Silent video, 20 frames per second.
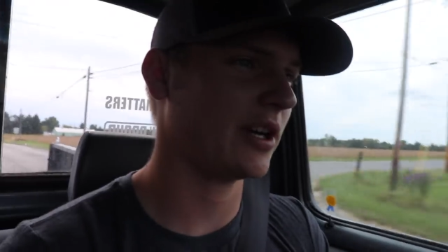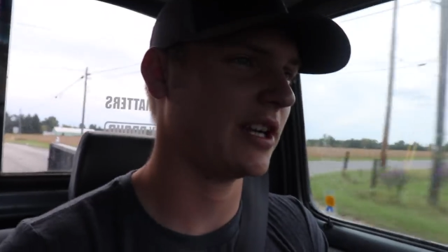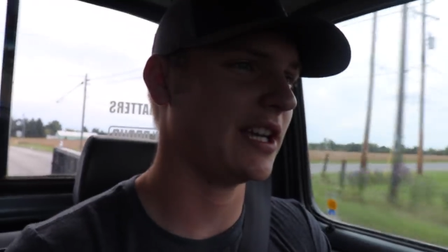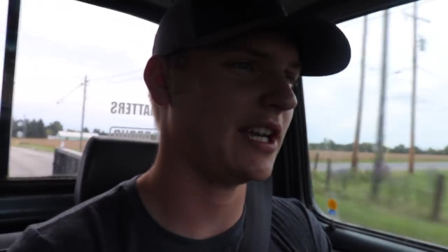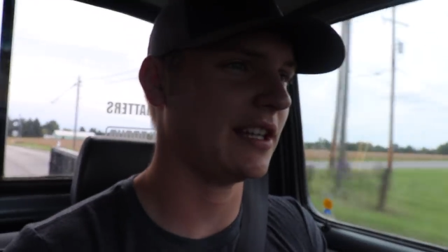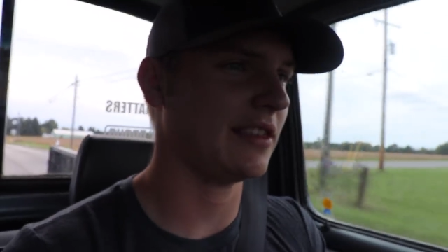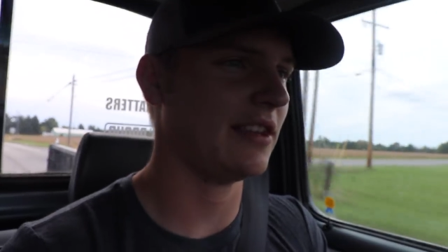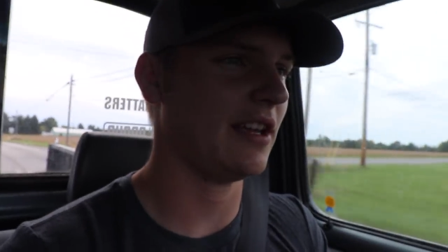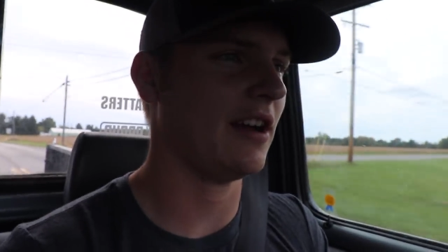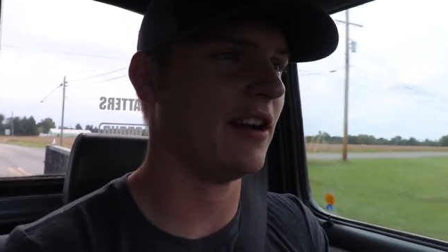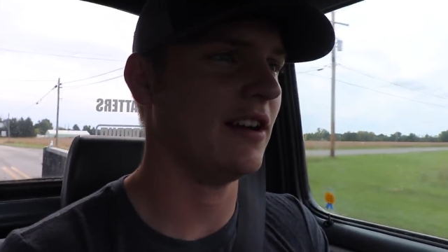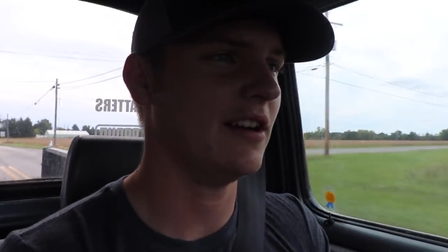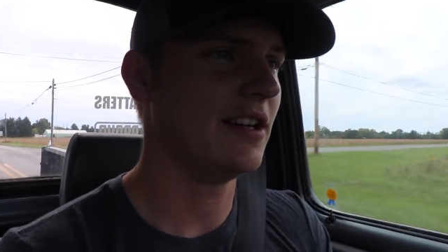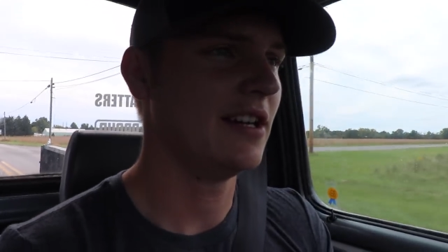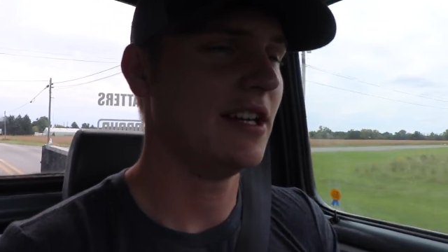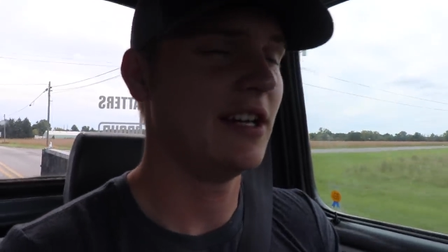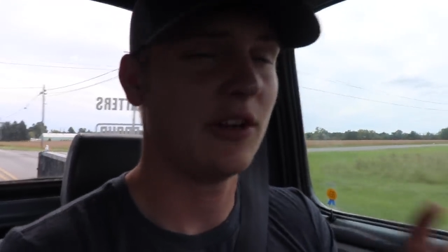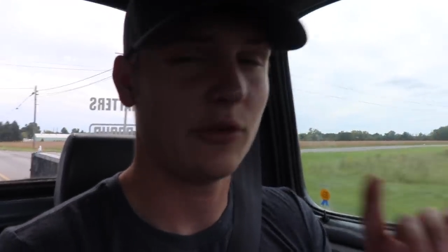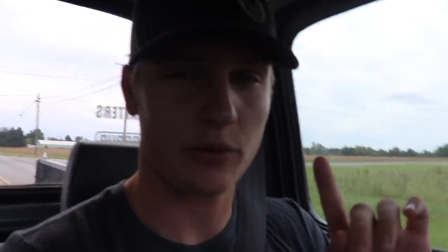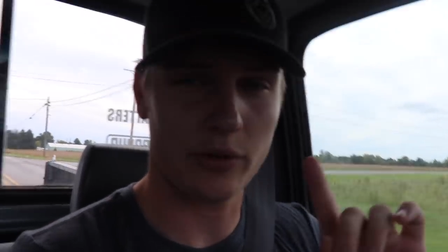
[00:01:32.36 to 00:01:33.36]
gonna get there,
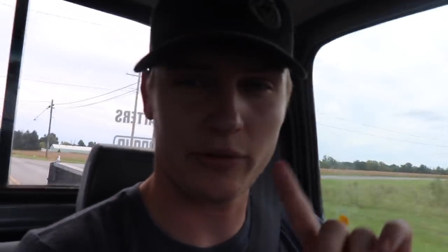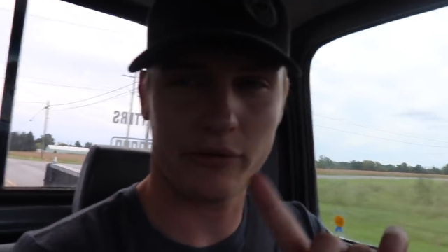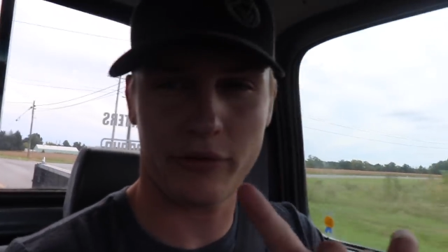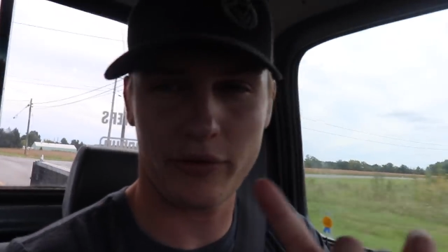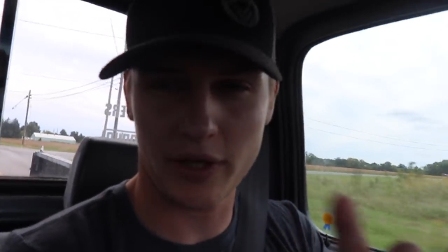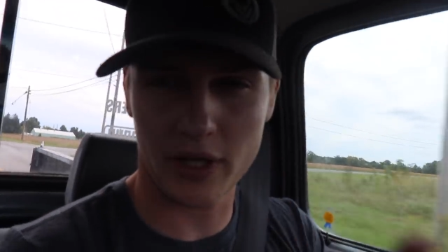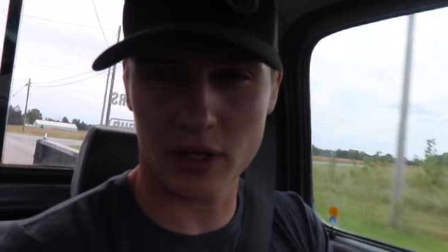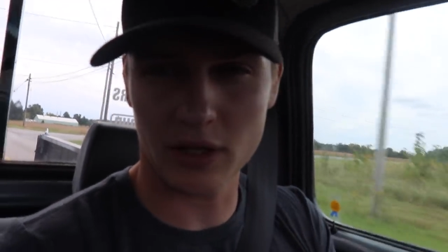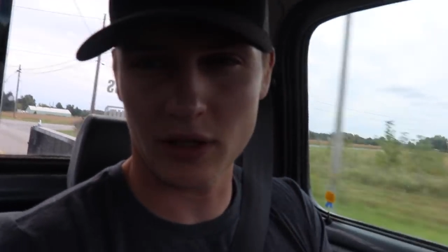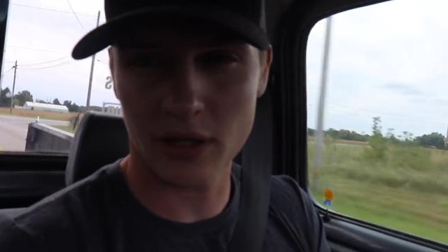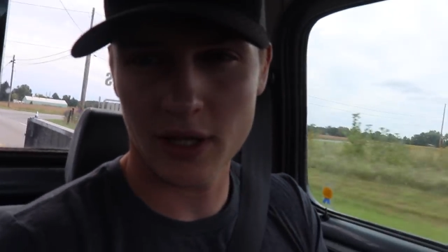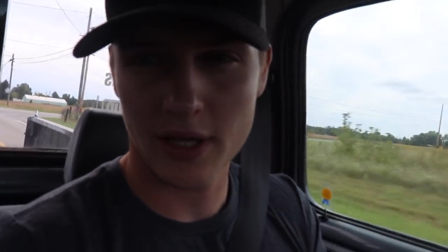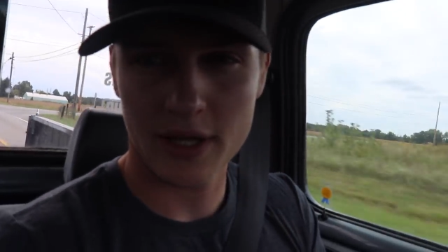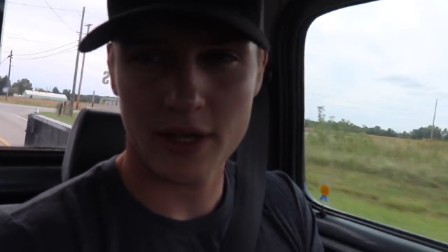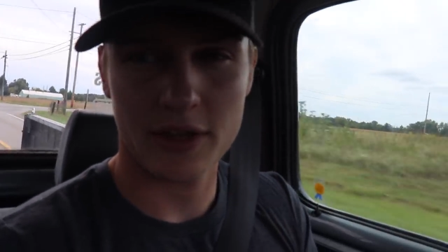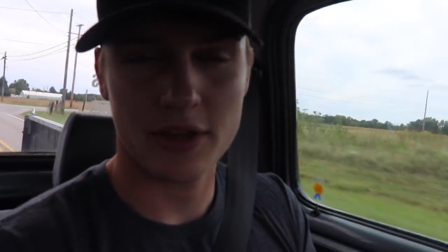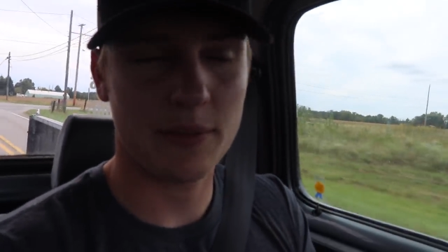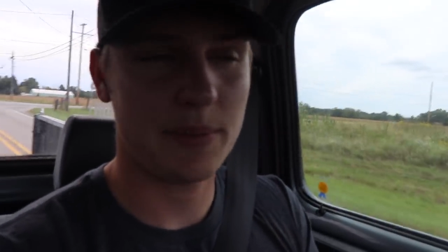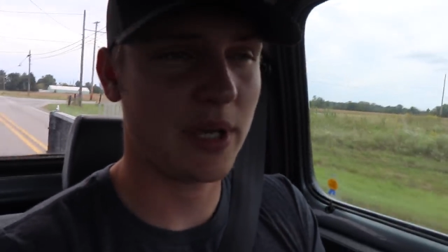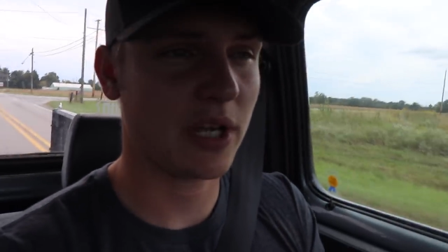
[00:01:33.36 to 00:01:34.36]
reveal
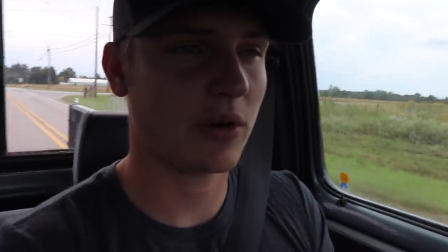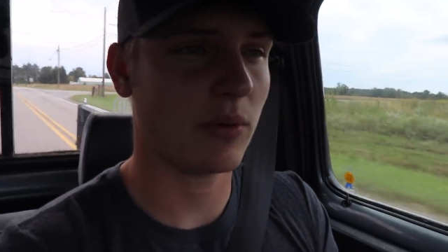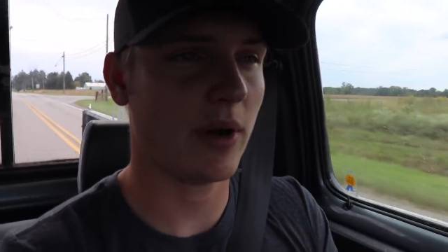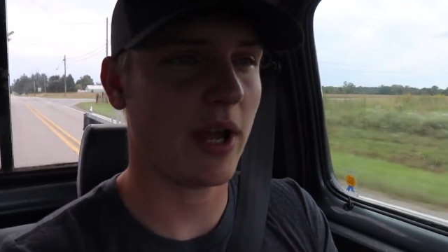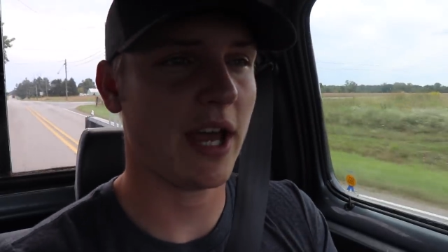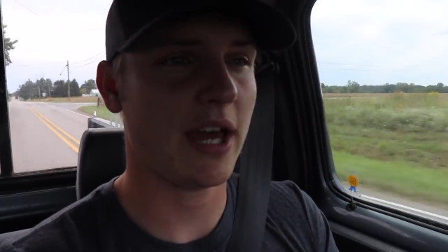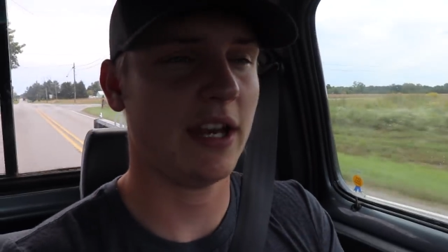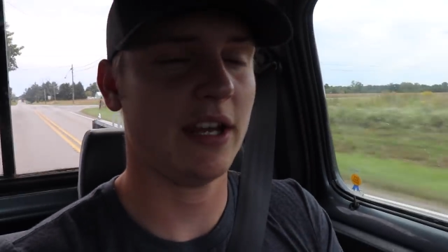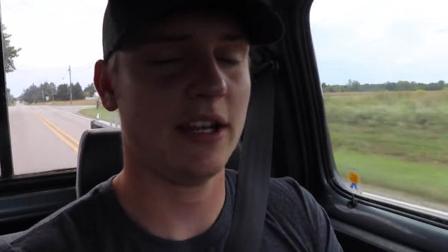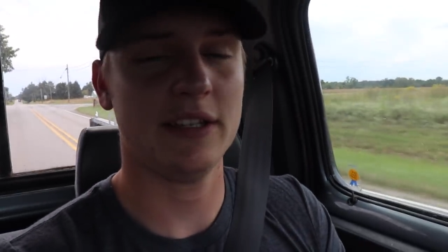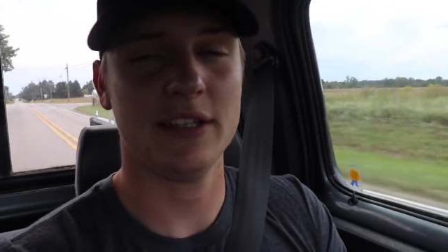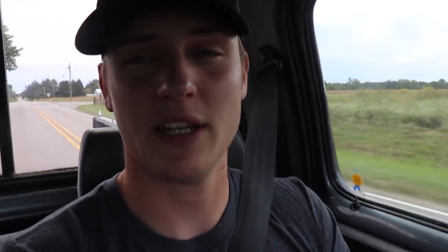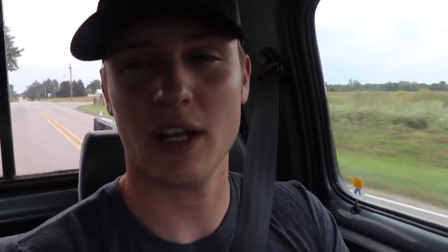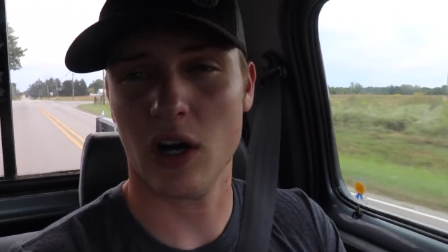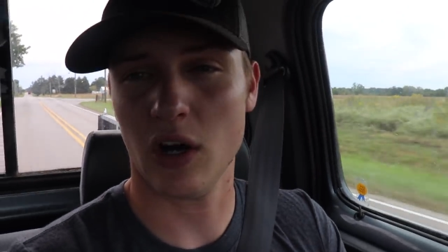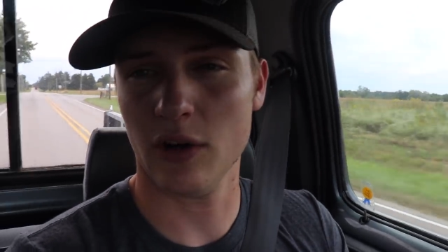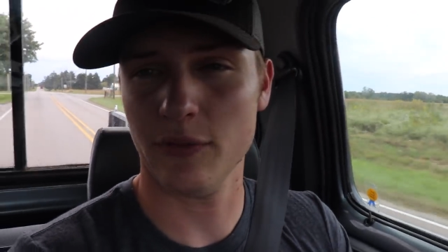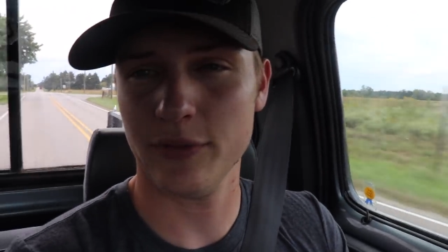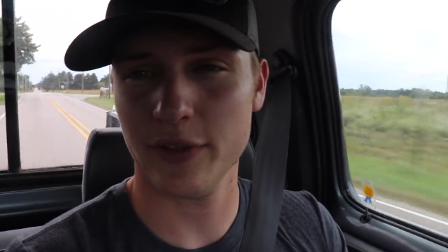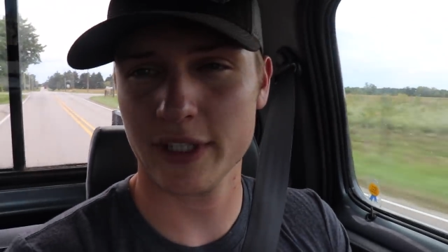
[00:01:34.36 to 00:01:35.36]
the big red, and then
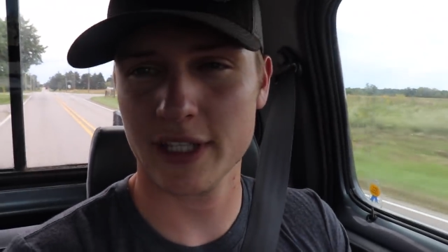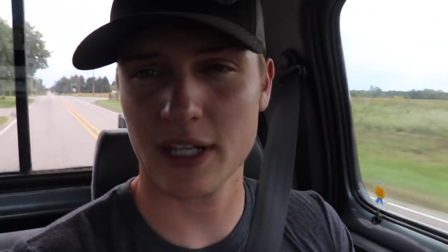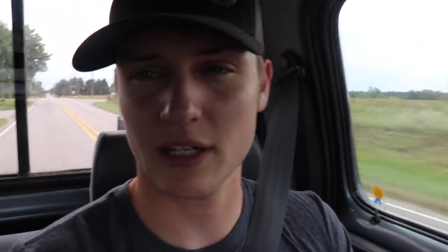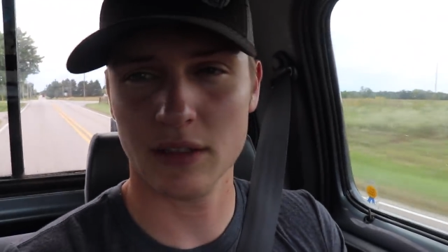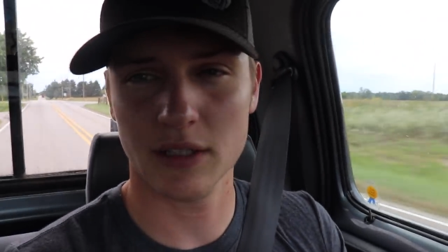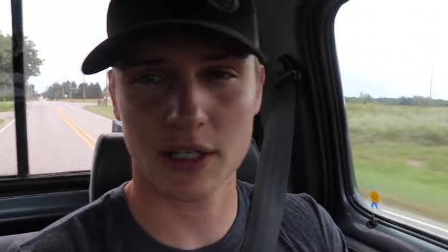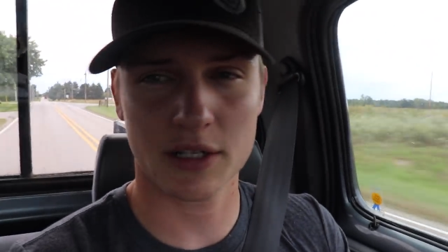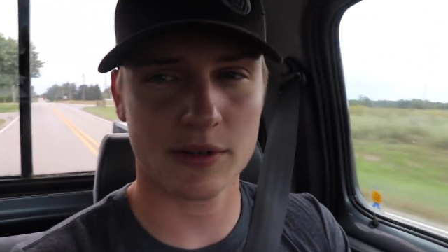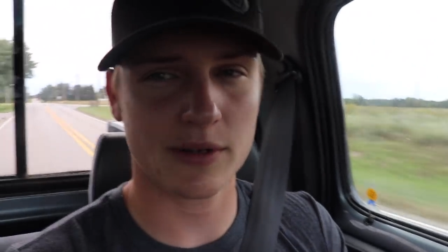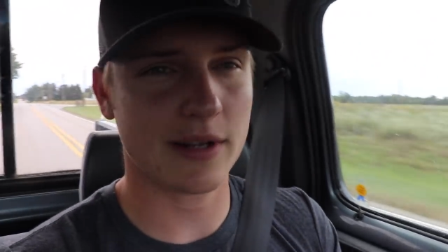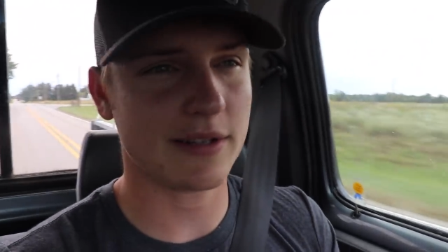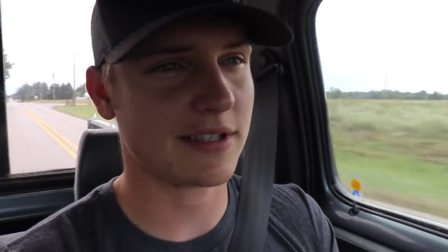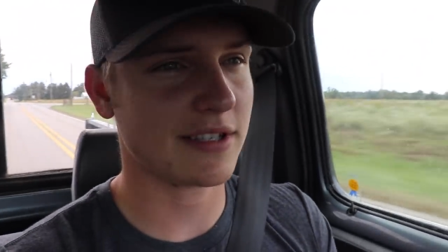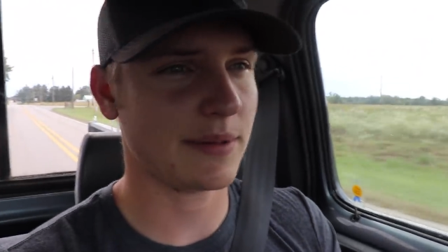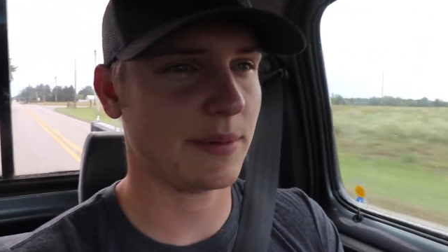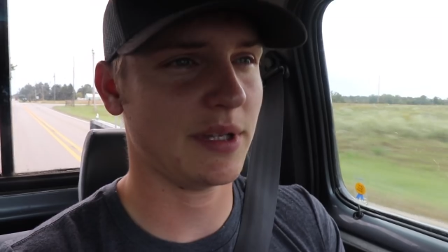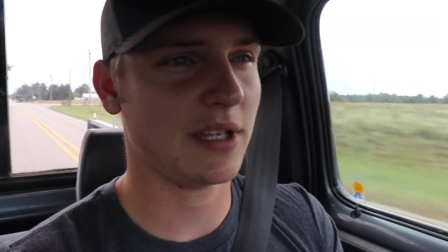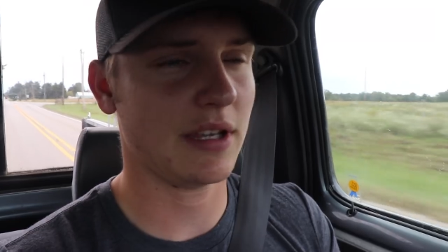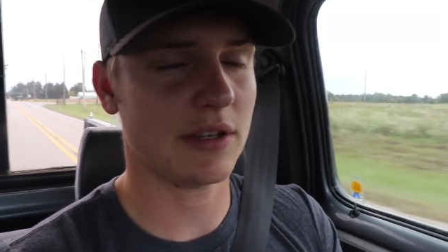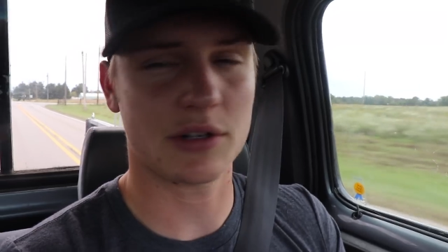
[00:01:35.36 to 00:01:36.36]
hopefully get a look around
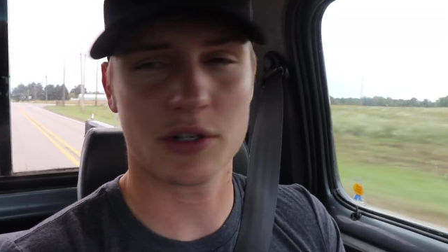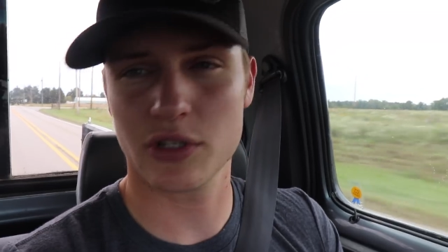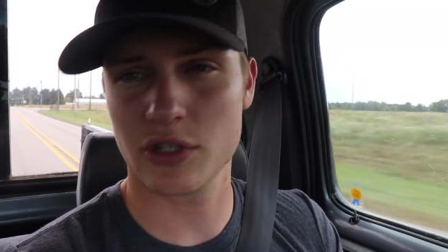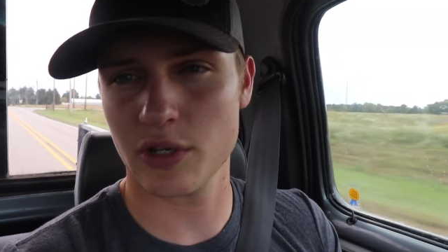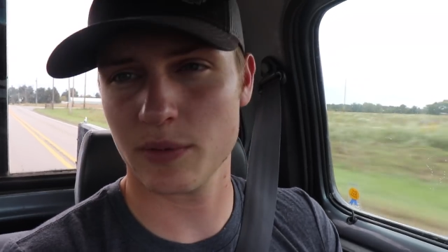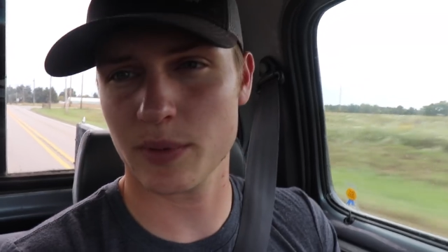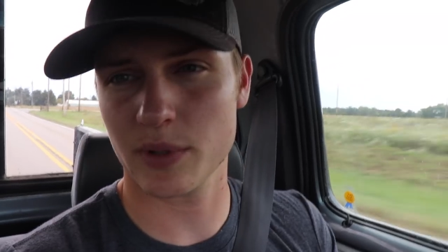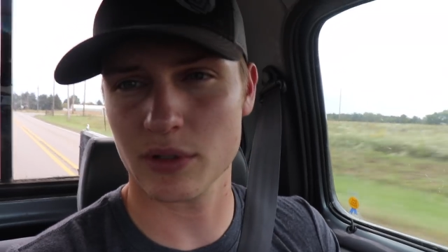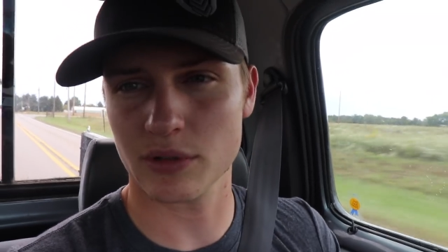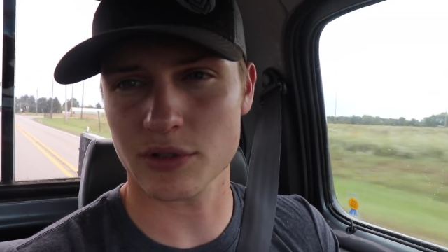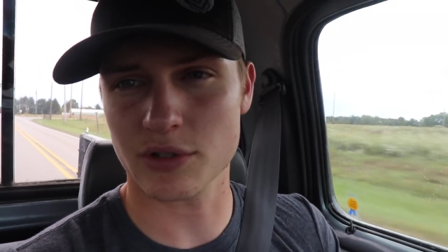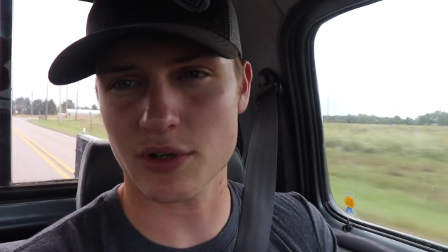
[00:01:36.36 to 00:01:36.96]
some of the other super cool